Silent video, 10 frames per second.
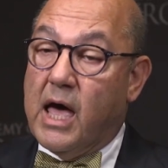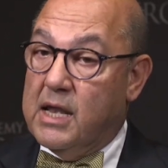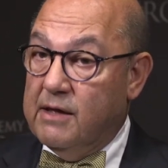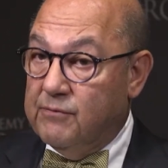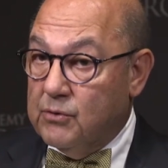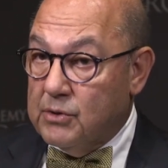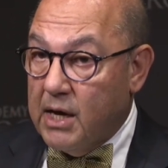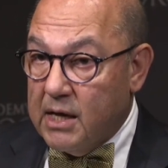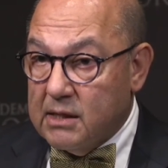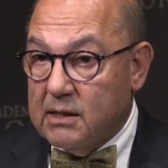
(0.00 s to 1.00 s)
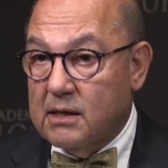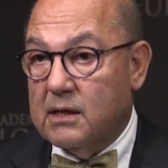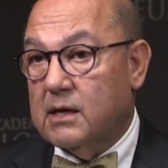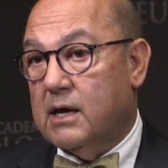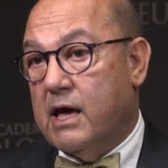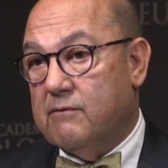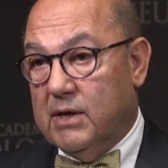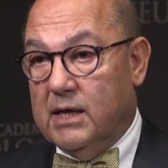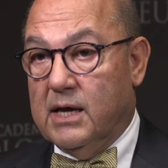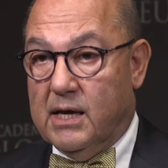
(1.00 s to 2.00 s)
And if you're not
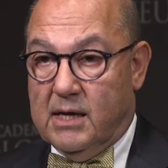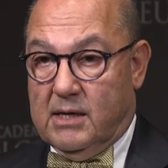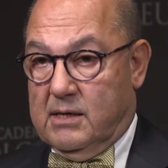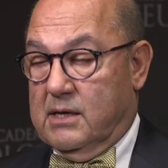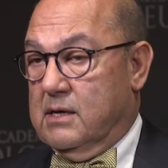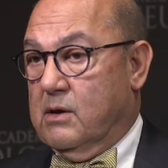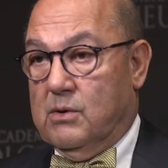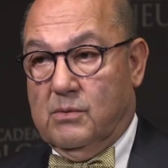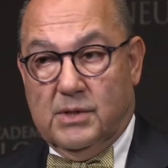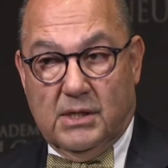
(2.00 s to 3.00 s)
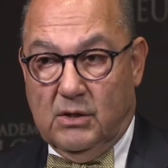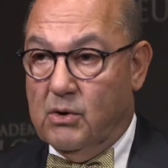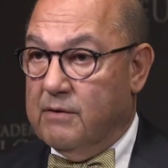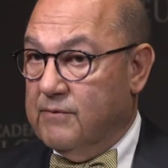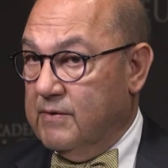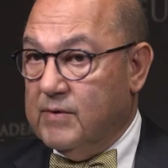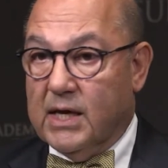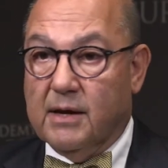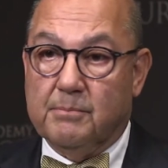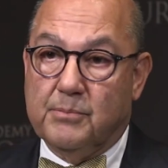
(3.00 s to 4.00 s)
having a you are
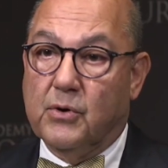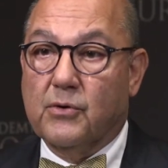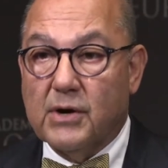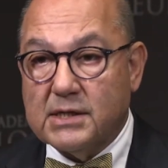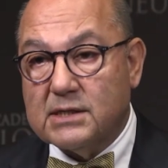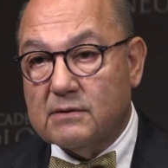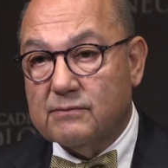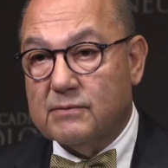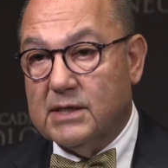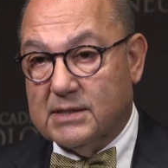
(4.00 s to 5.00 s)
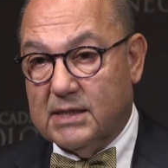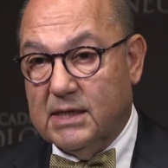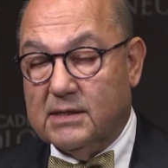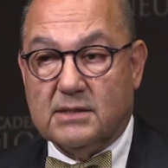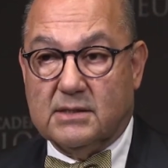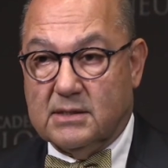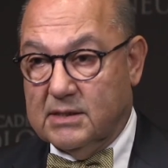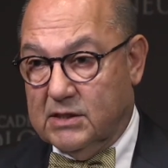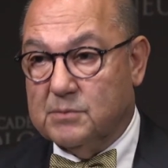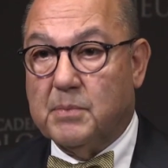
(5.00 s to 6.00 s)
having a progressive disease
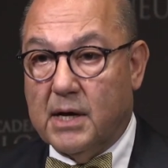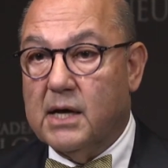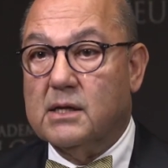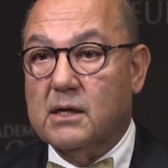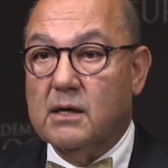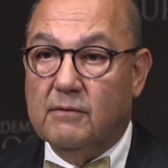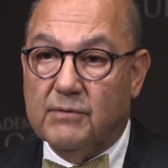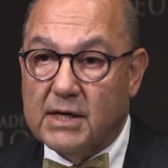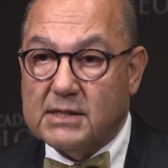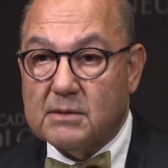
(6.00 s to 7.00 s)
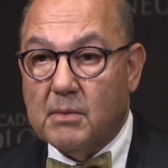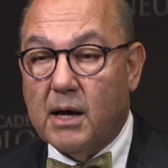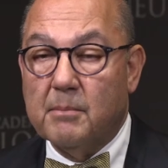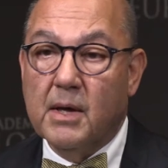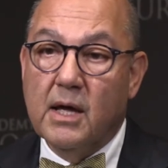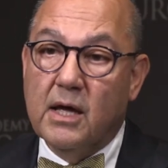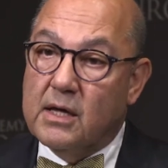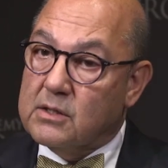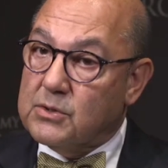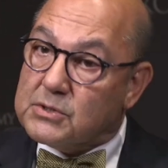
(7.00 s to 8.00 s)
despite infliximab,
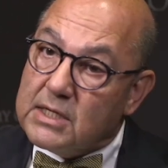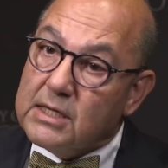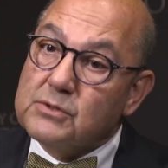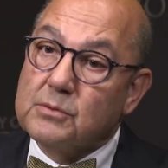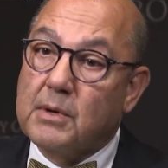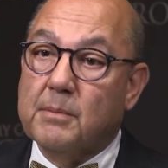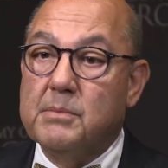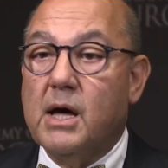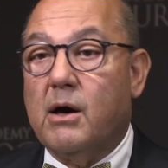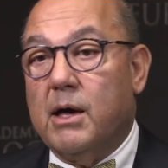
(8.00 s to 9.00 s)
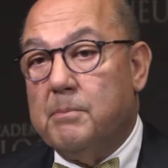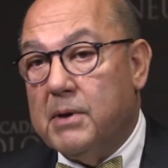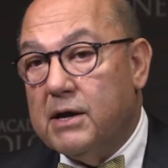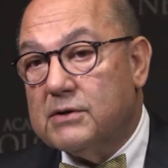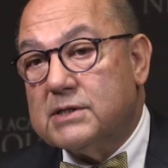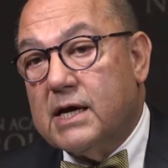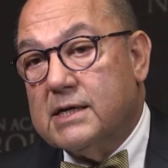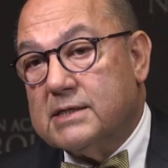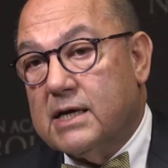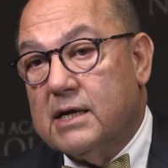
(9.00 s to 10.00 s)
tocilizumab now appears
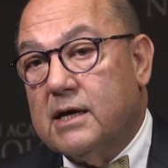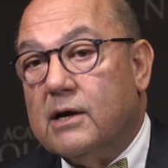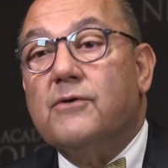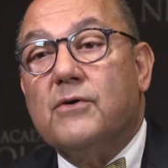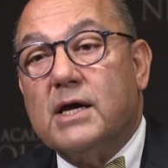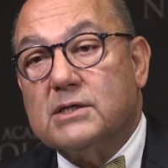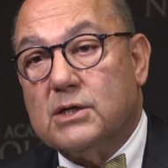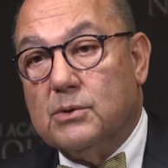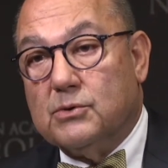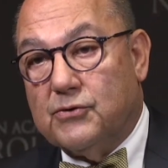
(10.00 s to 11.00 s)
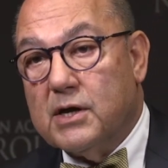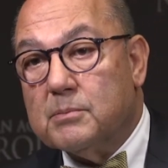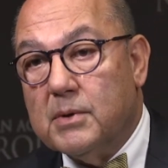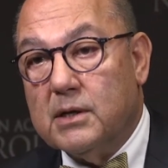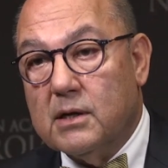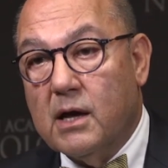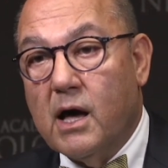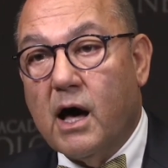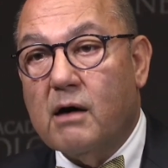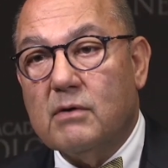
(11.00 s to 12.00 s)
as a rescue treatment.
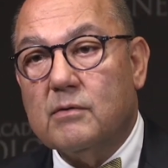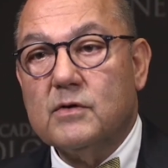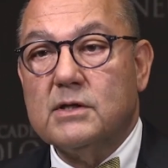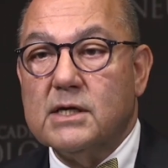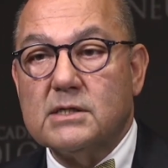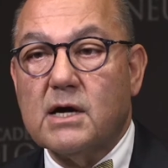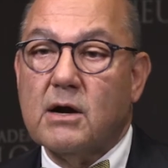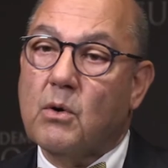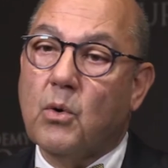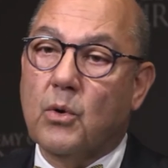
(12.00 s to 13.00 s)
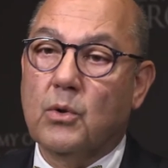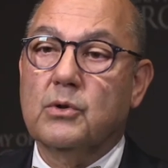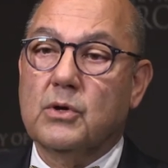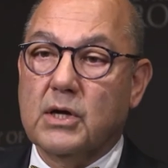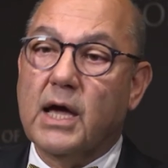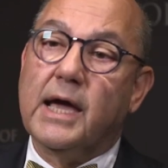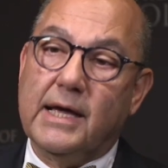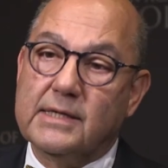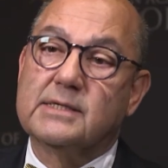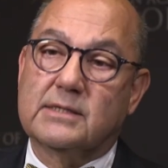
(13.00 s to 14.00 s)
However, these are all
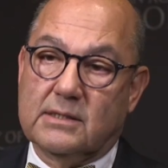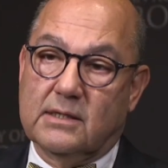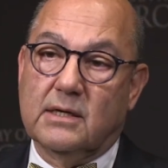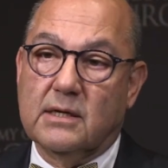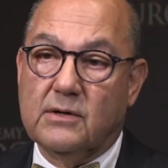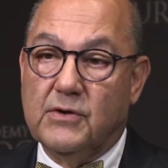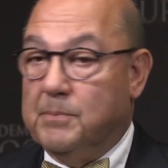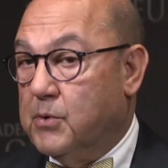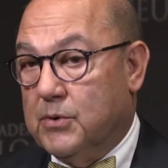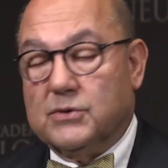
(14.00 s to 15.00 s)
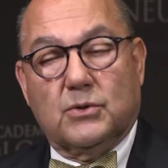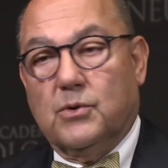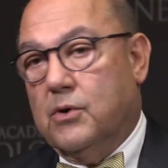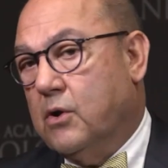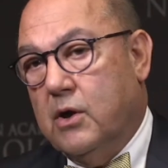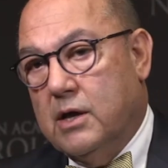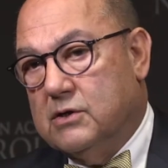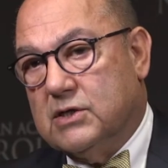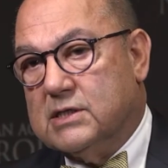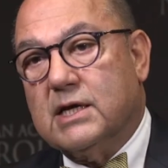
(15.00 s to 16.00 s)
case uh, reports or
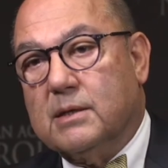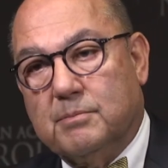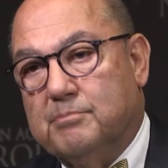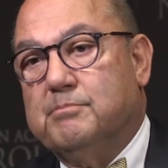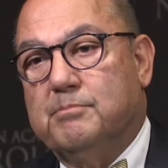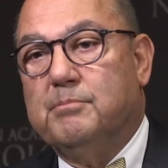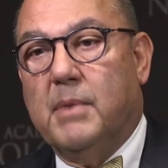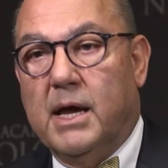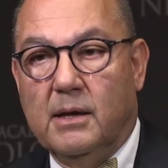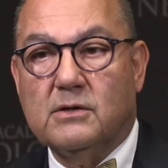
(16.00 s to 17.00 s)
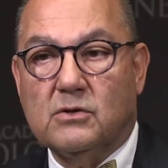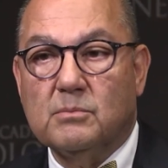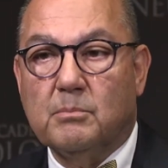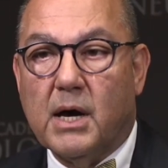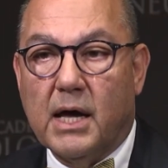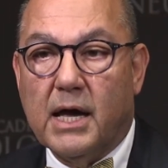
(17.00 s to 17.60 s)
just made by